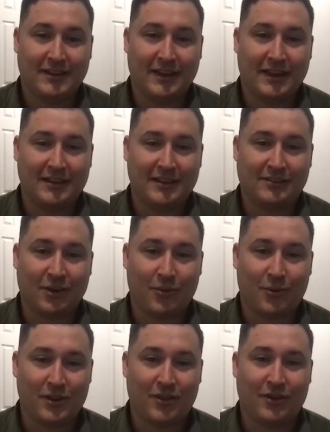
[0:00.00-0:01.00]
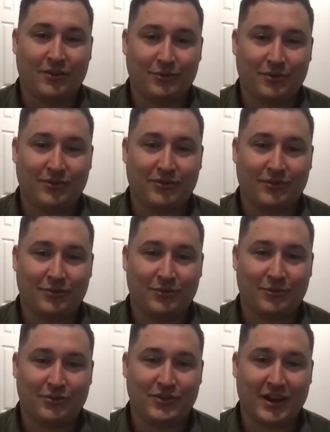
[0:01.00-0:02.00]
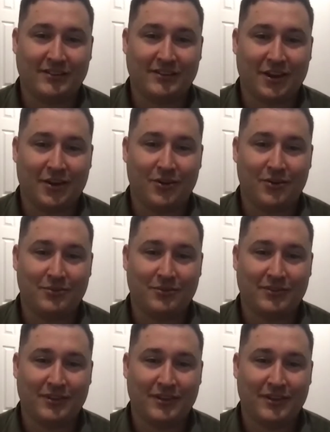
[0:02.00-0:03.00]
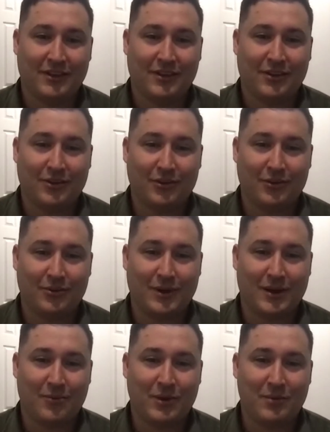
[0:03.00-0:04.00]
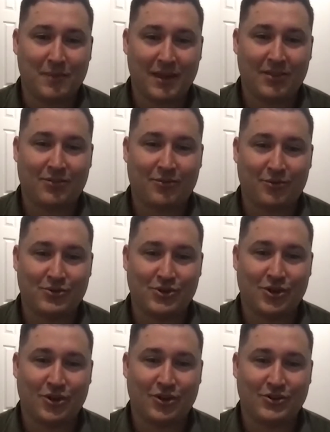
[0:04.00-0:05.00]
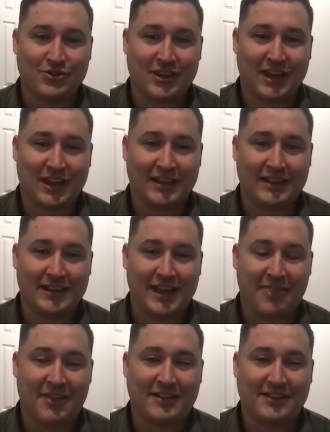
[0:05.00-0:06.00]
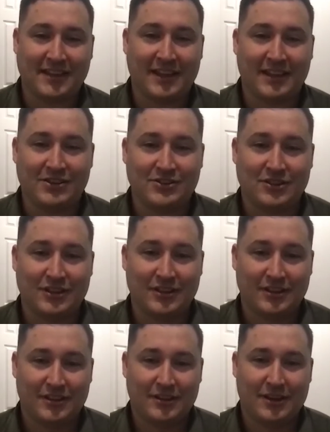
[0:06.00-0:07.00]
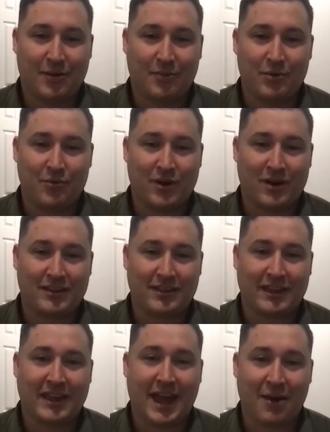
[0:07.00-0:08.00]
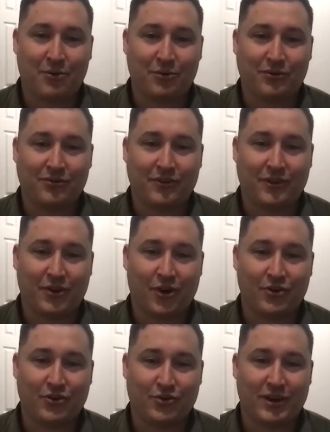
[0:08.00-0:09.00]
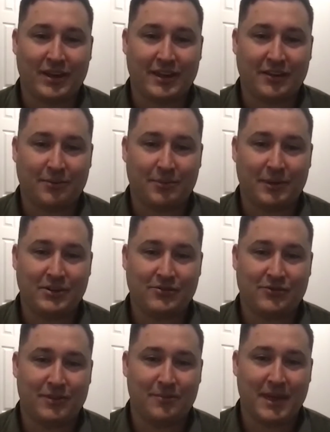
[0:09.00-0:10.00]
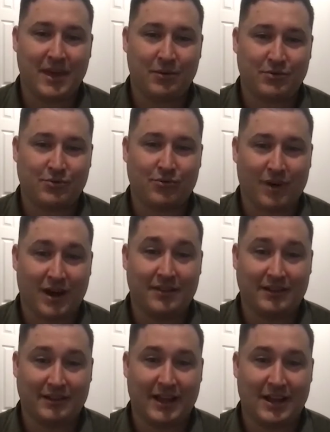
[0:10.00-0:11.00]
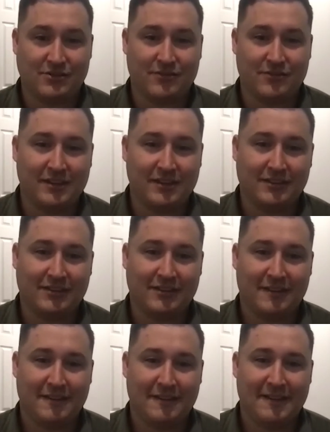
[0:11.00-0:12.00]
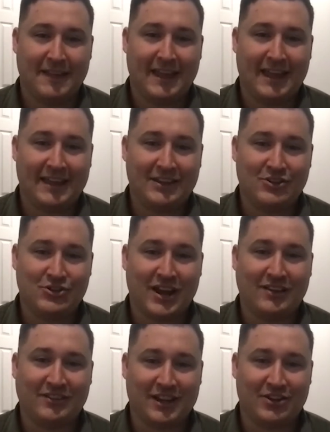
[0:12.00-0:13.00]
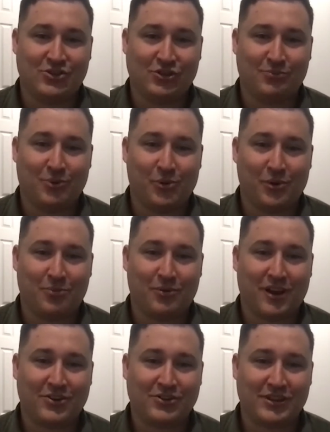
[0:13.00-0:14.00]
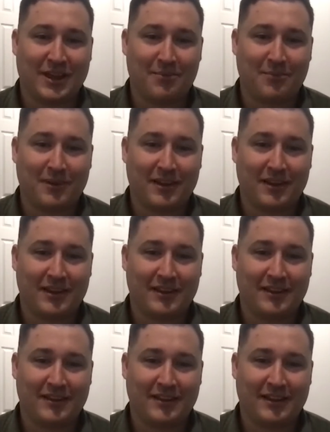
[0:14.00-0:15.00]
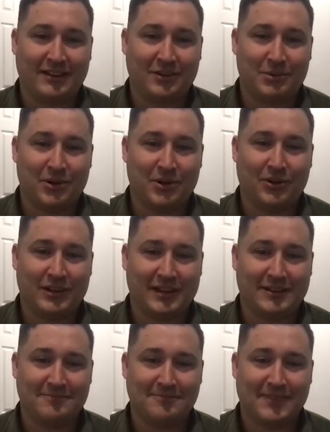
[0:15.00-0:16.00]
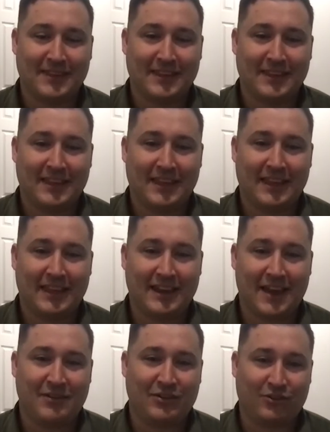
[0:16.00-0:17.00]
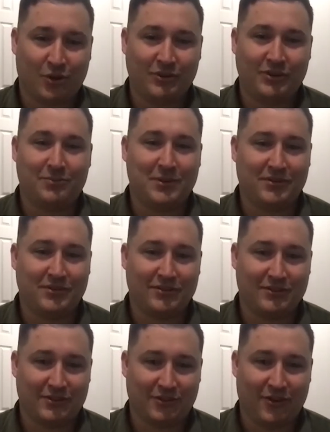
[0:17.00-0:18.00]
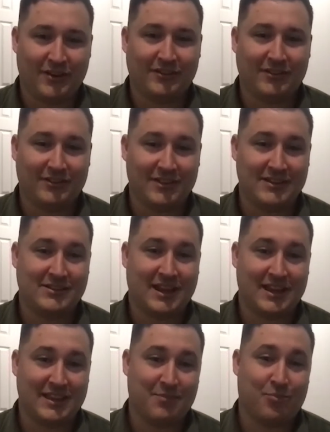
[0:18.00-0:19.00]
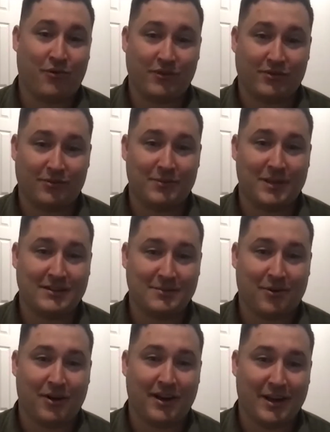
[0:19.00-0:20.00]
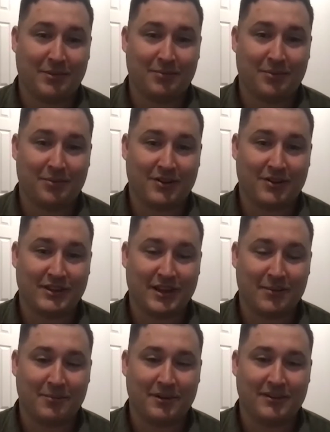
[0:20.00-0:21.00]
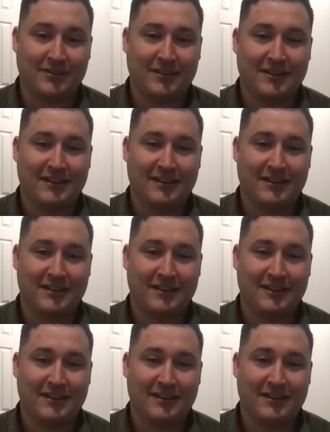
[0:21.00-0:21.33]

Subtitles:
And so one of those was Jason Holmes, who we'd met through church. And at that stage, we were running the carols for Cotton Tree and Kings Beach for the mayor, which were rather large events. And Jason had just bought a production company a little bit earlier, and having sold his business to Tysers and then taking the profits from that to buy a couple of production companies.